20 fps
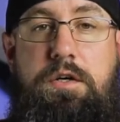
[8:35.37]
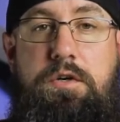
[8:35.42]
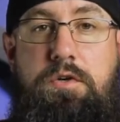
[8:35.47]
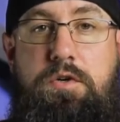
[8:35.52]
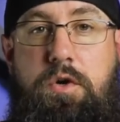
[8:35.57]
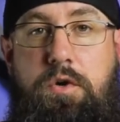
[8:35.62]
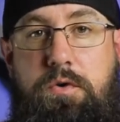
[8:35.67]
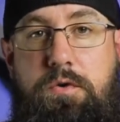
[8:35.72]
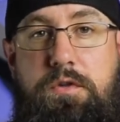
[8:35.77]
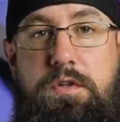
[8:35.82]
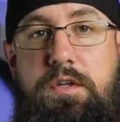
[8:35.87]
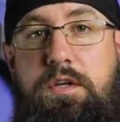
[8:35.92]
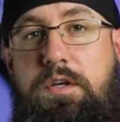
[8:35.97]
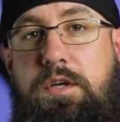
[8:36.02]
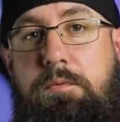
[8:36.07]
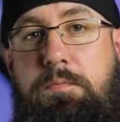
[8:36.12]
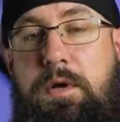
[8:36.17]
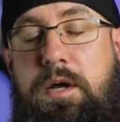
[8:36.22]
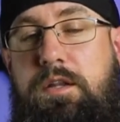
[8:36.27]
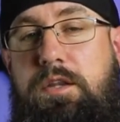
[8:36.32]
Cool thing
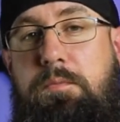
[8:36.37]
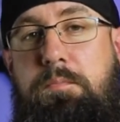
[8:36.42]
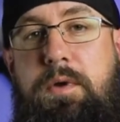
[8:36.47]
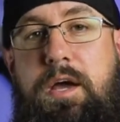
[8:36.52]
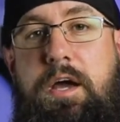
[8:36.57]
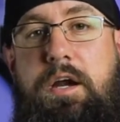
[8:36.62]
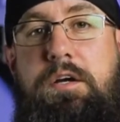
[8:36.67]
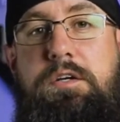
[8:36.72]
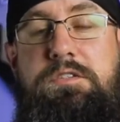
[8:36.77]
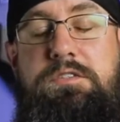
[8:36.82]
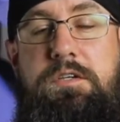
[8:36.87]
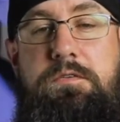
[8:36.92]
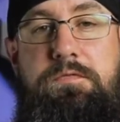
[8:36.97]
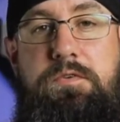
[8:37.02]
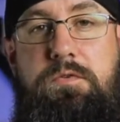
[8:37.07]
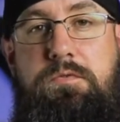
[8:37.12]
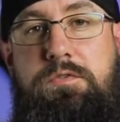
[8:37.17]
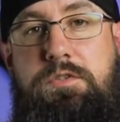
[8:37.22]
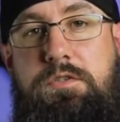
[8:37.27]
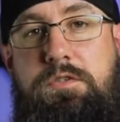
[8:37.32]
about the batteries, if
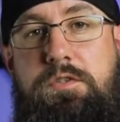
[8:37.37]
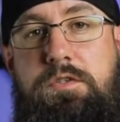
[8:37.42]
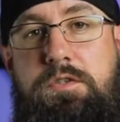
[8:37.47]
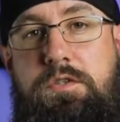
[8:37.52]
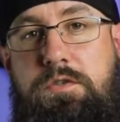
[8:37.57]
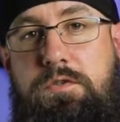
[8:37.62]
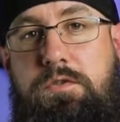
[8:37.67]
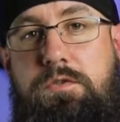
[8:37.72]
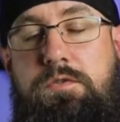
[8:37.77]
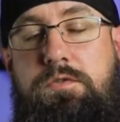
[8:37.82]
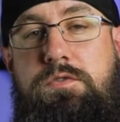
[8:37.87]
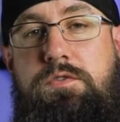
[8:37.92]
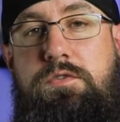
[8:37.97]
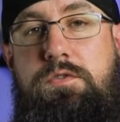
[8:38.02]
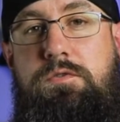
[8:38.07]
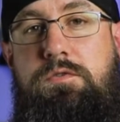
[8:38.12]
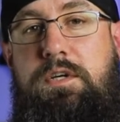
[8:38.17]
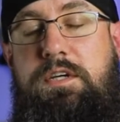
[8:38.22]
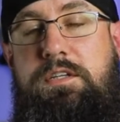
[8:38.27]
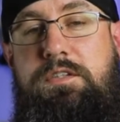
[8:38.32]
you do use
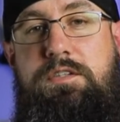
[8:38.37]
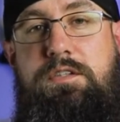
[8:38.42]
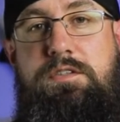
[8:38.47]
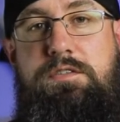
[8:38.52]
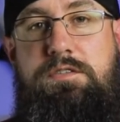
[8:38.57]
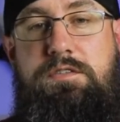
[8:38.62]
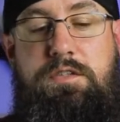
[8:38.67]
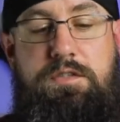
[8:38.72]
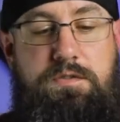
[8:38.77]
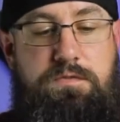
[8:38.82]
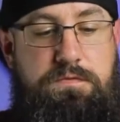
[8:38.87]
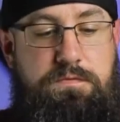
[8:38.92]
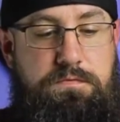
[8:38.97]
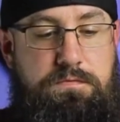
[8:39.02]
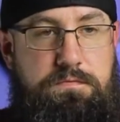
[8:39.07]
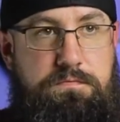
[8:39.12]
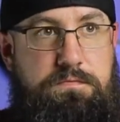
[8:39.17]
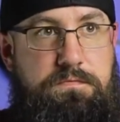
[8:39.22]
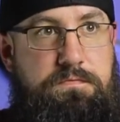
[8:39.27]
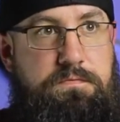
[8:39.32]
2 18650,
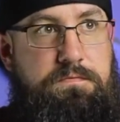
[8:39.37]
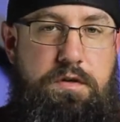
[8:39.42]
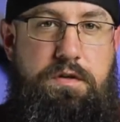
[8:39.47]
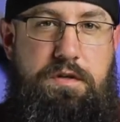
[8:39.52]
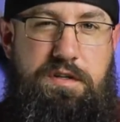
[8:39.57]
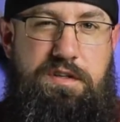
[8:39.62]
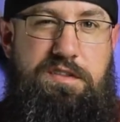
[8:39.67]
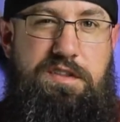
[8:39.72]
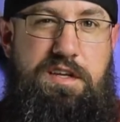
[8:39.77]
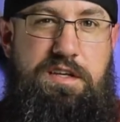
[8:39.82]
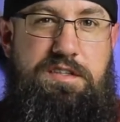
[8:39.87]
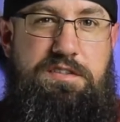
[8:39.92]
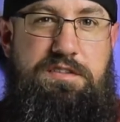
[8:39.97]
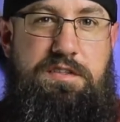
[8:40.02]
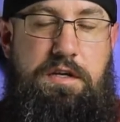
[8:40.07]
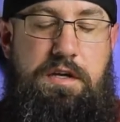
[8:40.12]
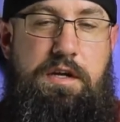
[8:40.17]
I think